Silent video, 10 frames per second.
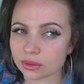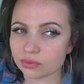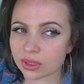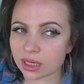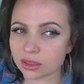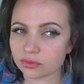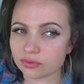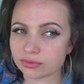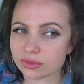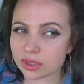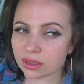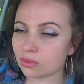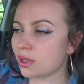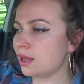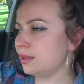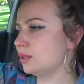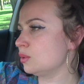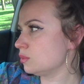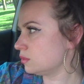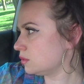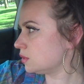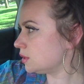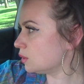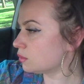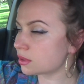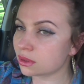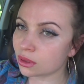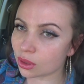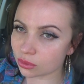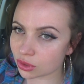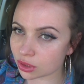we kind of think, well, you know, she already knows